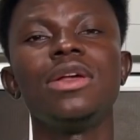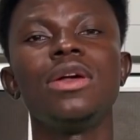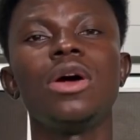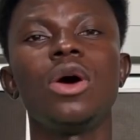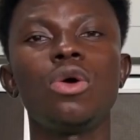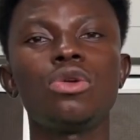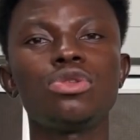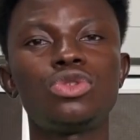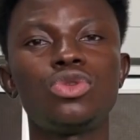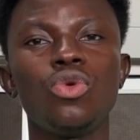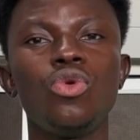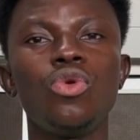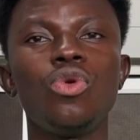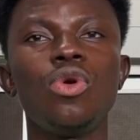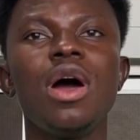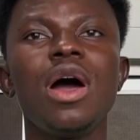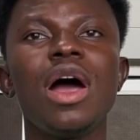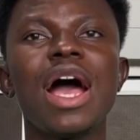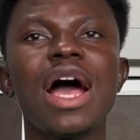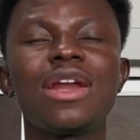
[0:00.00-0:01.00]
Also,
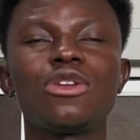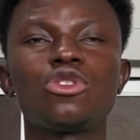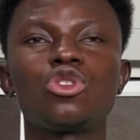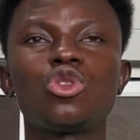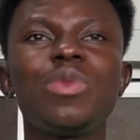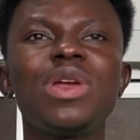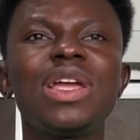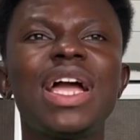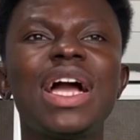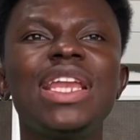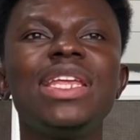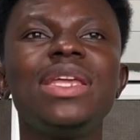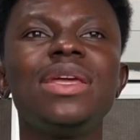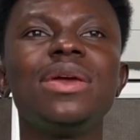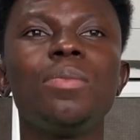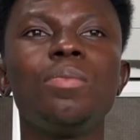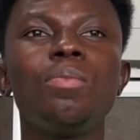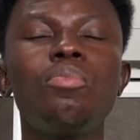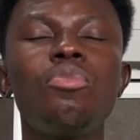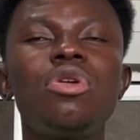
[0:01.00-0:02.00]
anatomically,
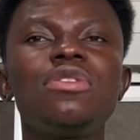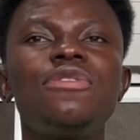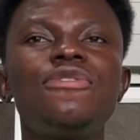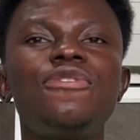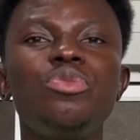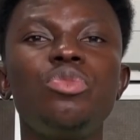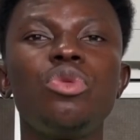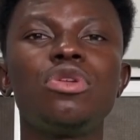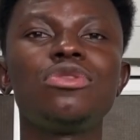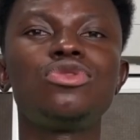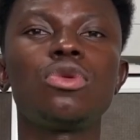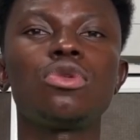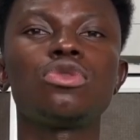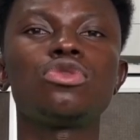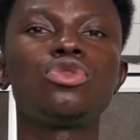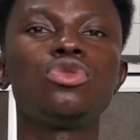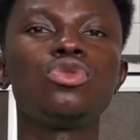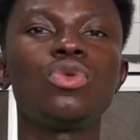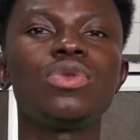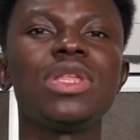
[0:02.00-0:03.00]
most females
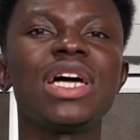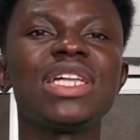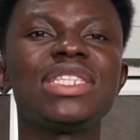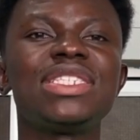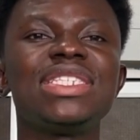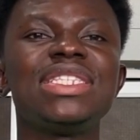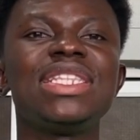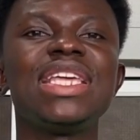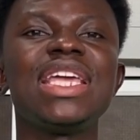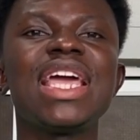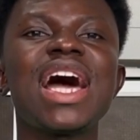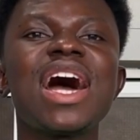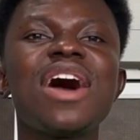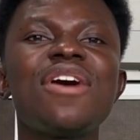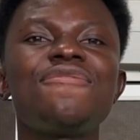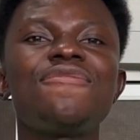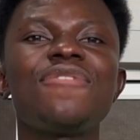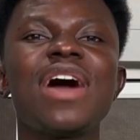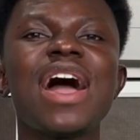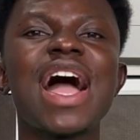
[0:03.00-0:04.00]
don't know that they
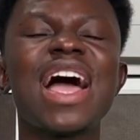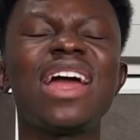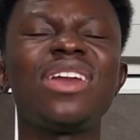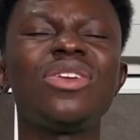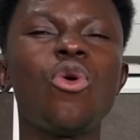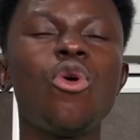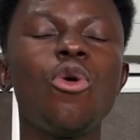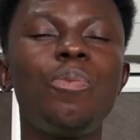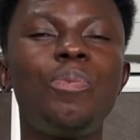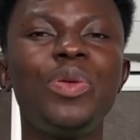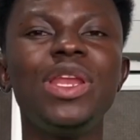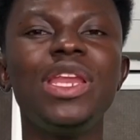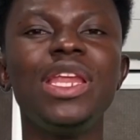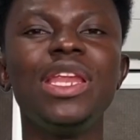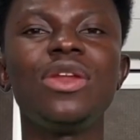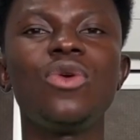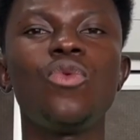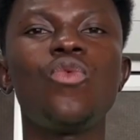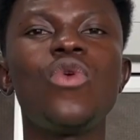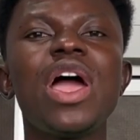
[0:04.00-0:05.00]
have an
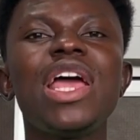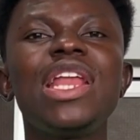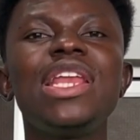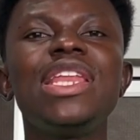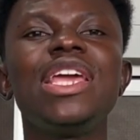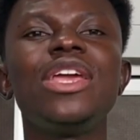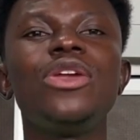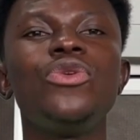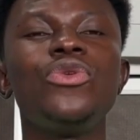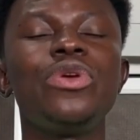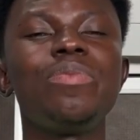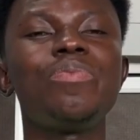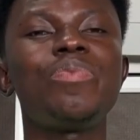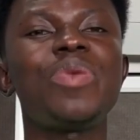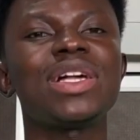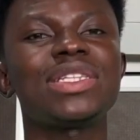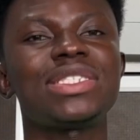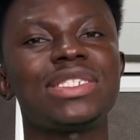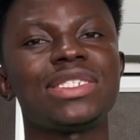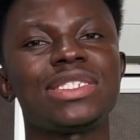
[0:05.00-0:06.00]
opening where their urine
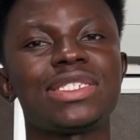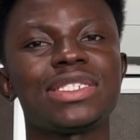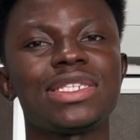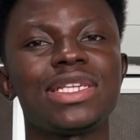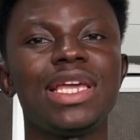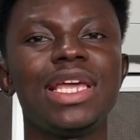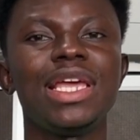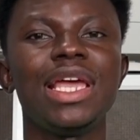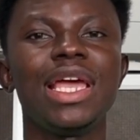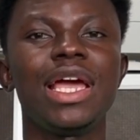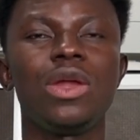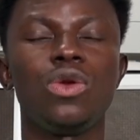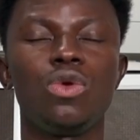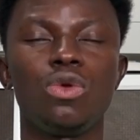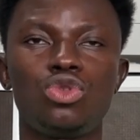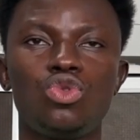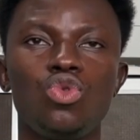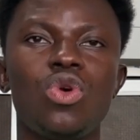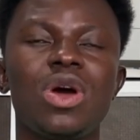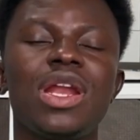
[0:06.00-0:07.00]
passes, and
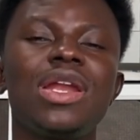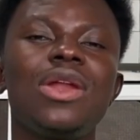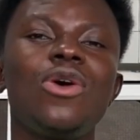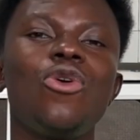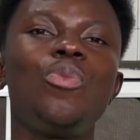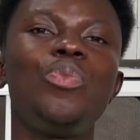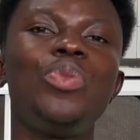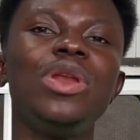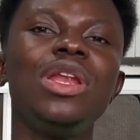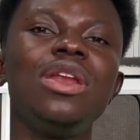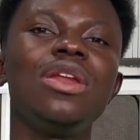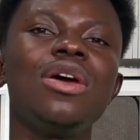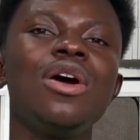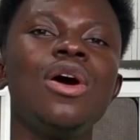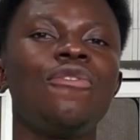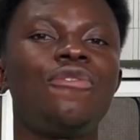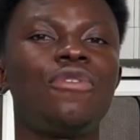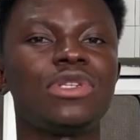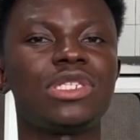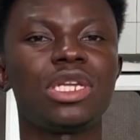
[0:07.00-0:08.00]
also another opening
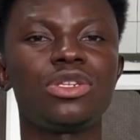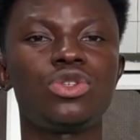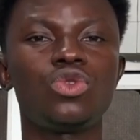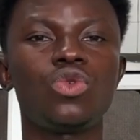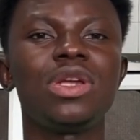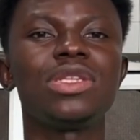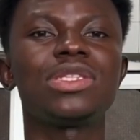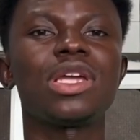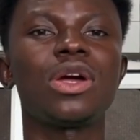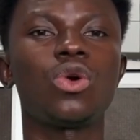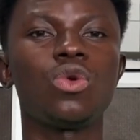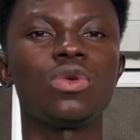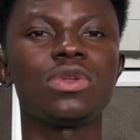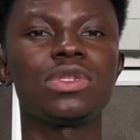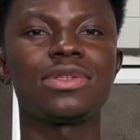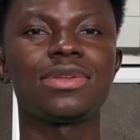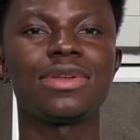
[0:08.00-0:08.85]
for sexual intercourse.